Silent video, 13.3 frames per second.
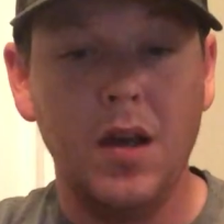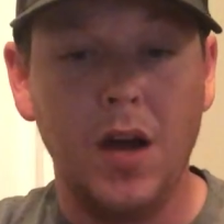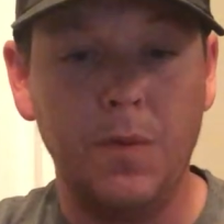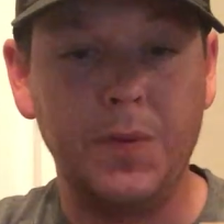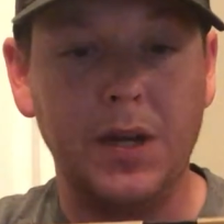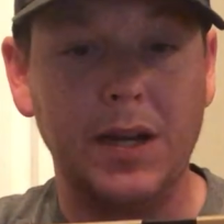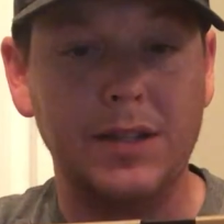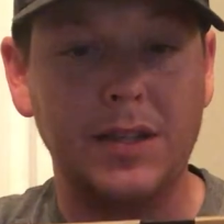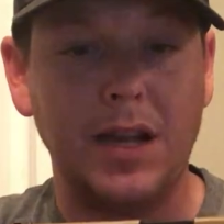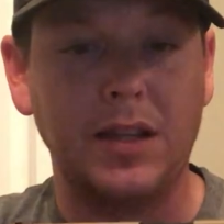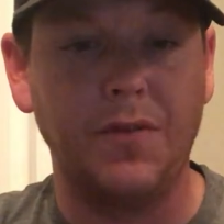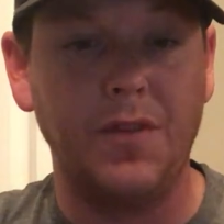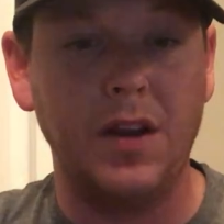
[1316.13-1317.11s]
Hope you guys
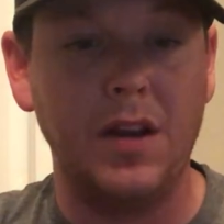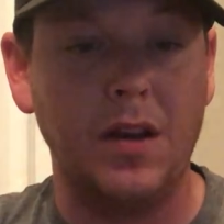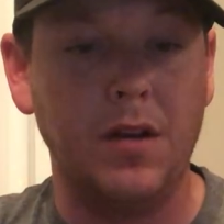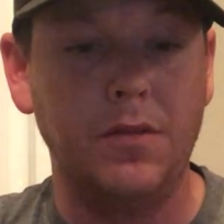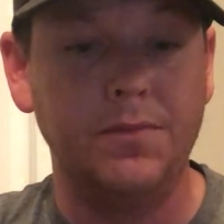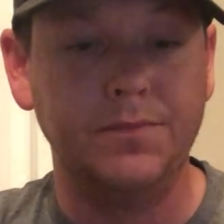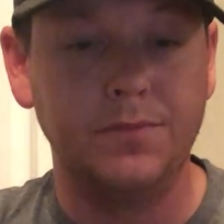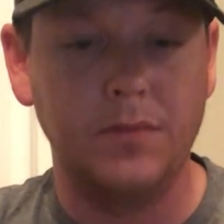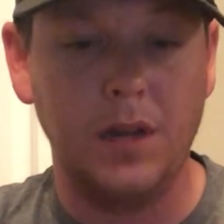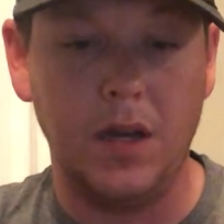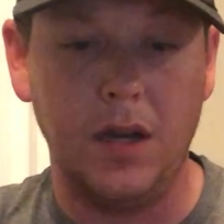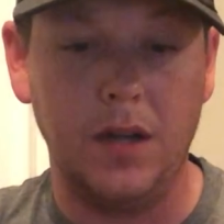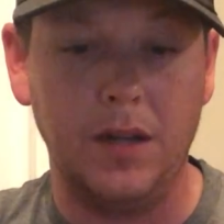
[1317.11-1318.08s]
liked the video.
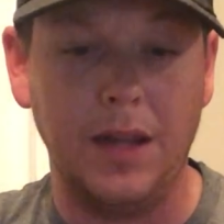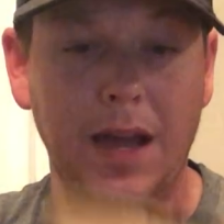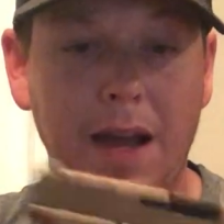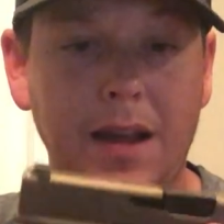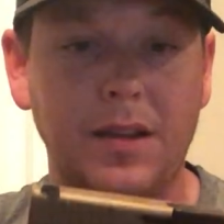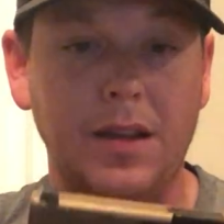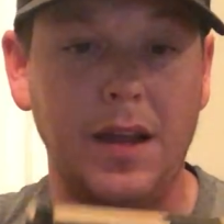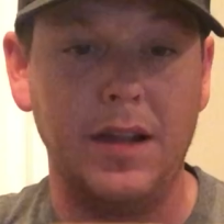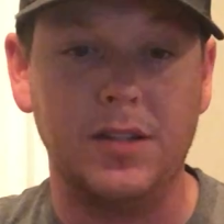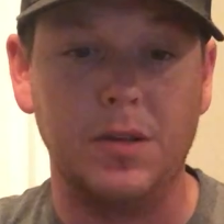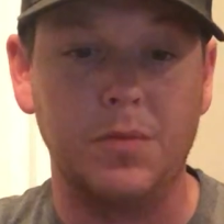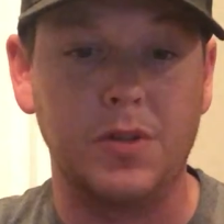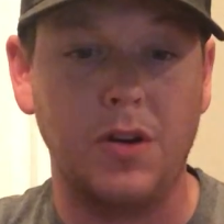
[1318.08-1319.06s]
Like and
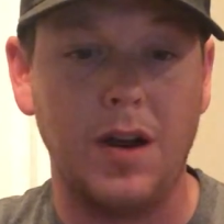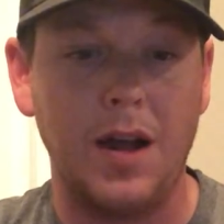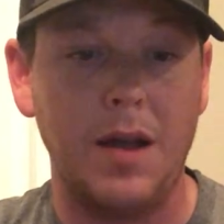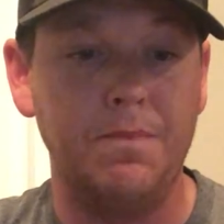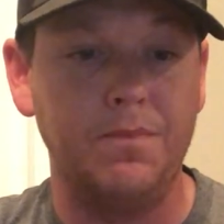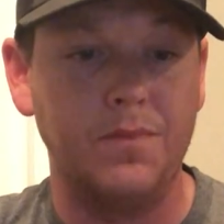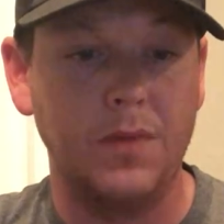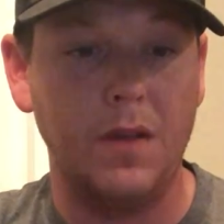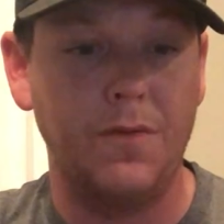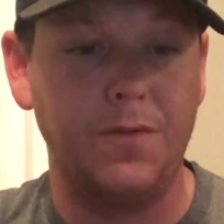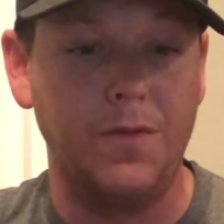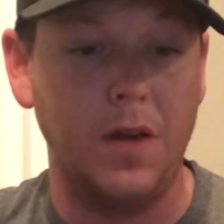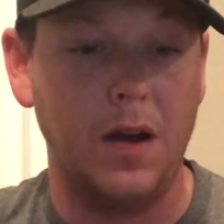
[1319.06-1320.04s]
subscribe
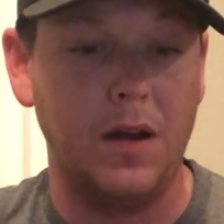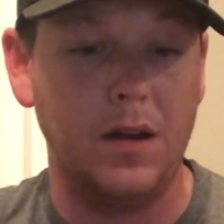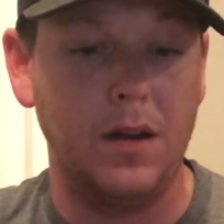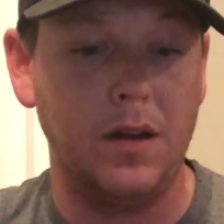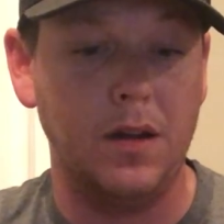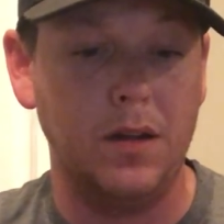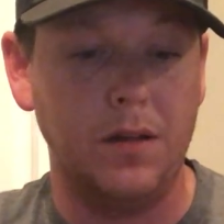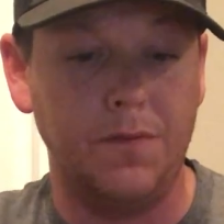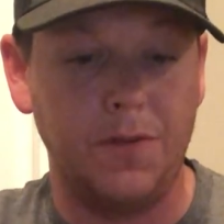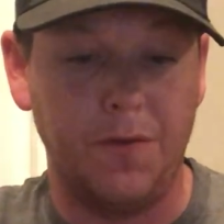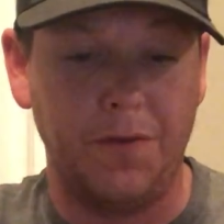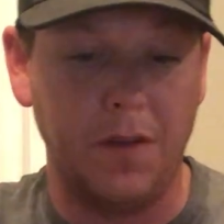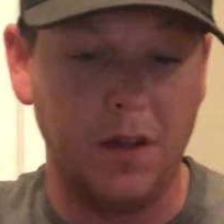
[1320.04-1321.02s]
if you're
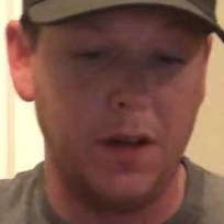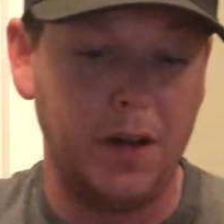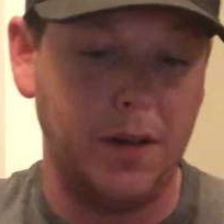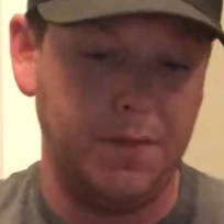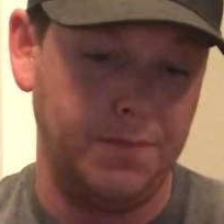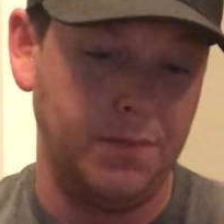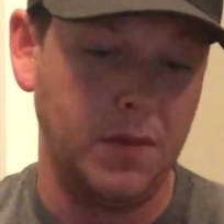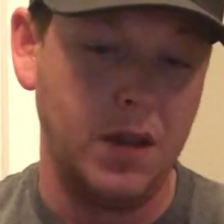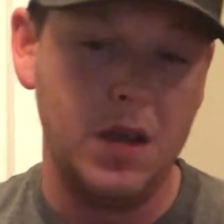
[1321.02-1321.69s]
feeling it.